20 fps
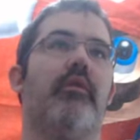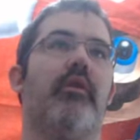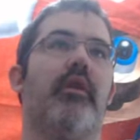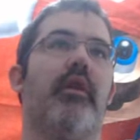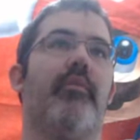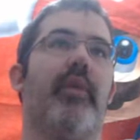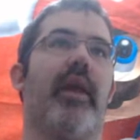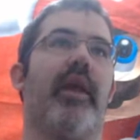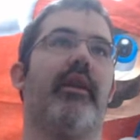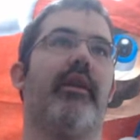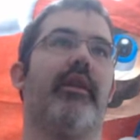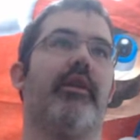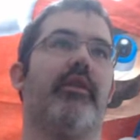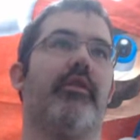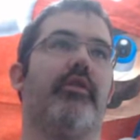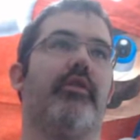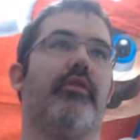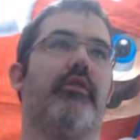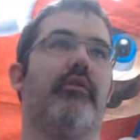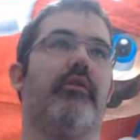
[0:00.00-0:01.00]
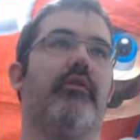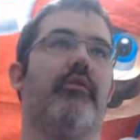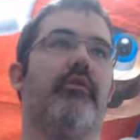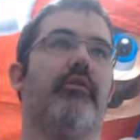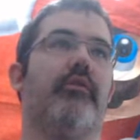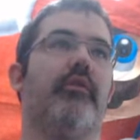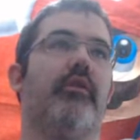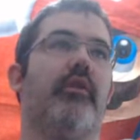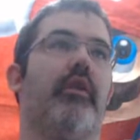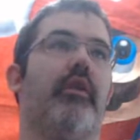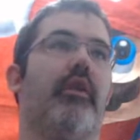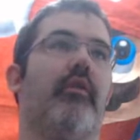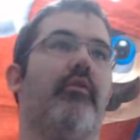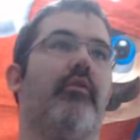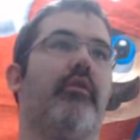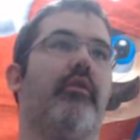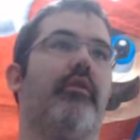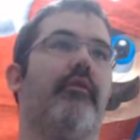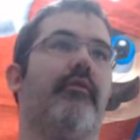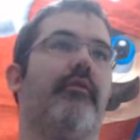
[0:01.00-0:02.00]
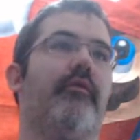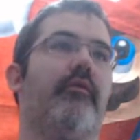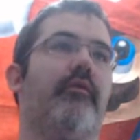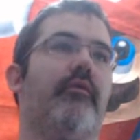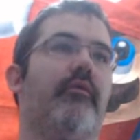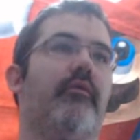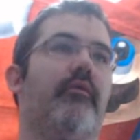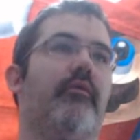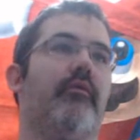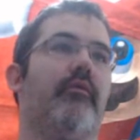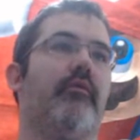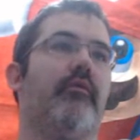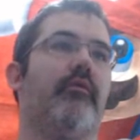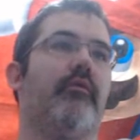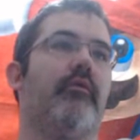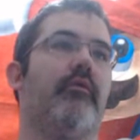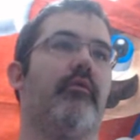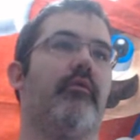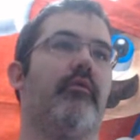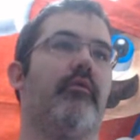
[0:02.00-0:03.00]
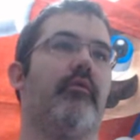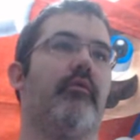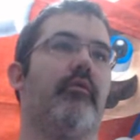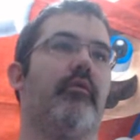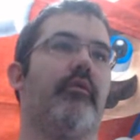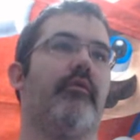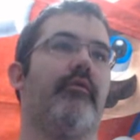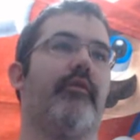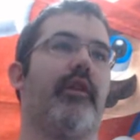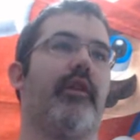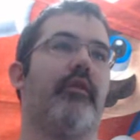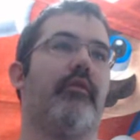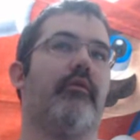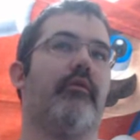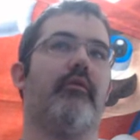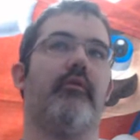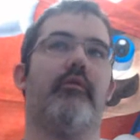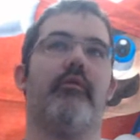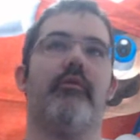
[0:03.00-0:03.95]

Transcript: A bandage. Oh, I wonder if that'll